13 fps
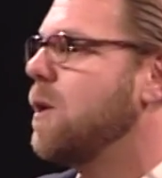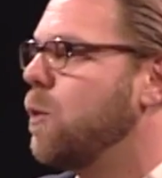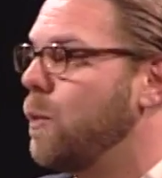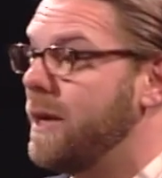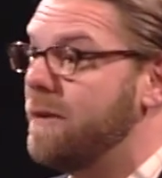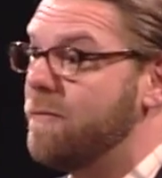
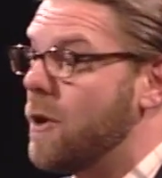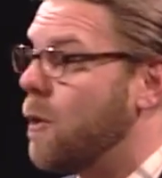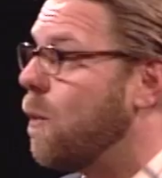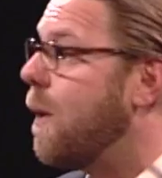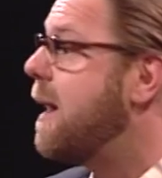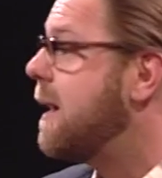weaved their
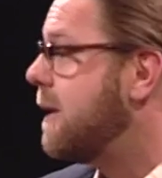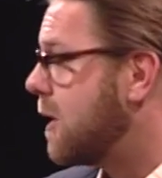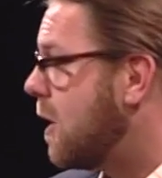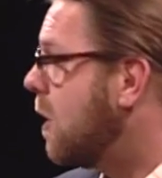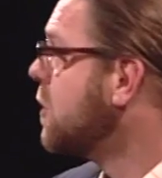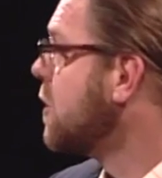way into
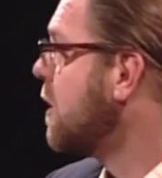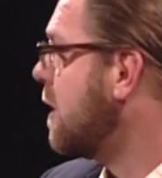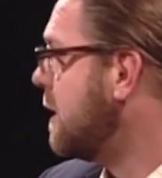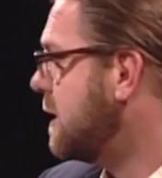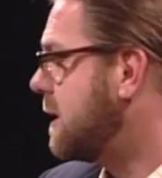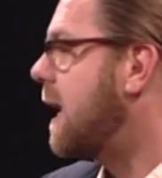
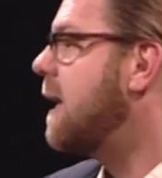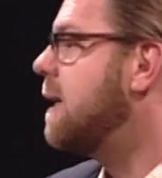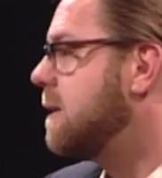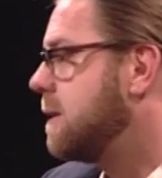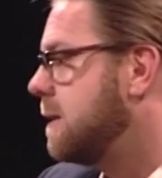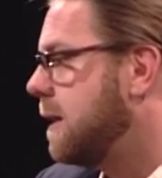culture and
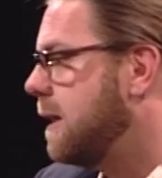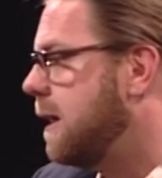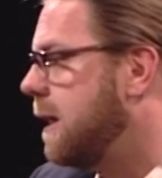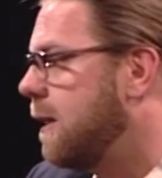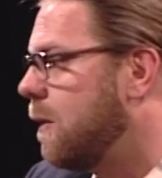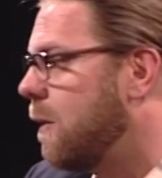science
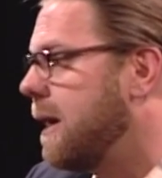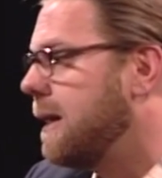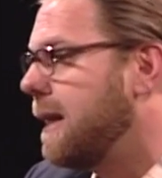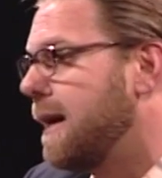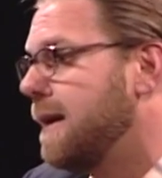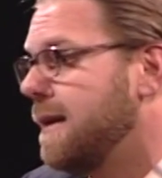in a way
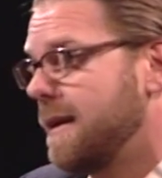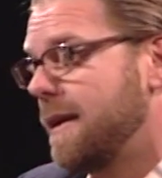that